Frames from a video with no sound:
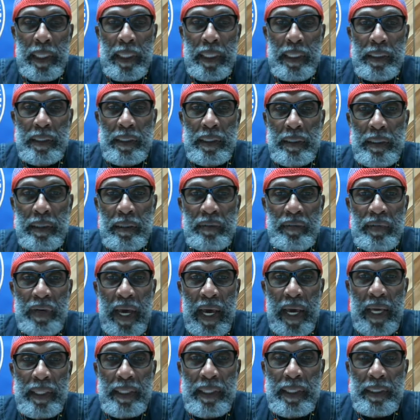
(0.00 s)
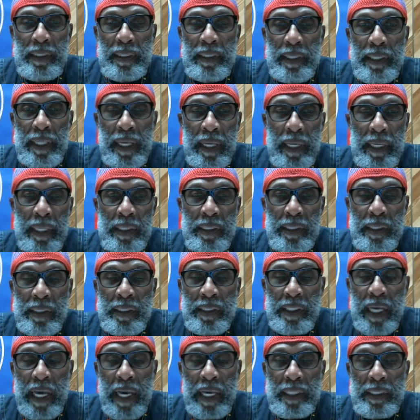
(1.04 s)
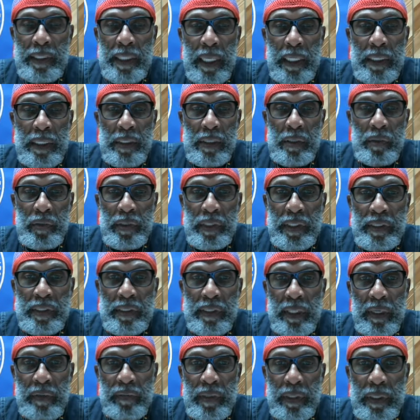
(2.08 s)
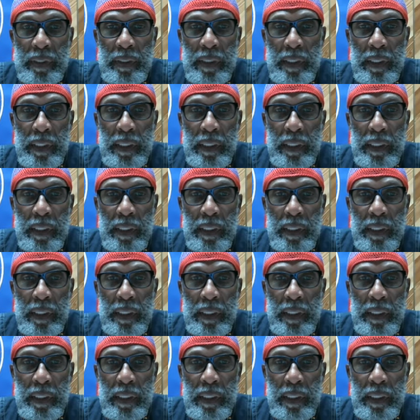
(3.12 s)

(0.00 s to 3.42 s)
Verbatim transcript: is the Leviathan today in Yeshua chapter 27.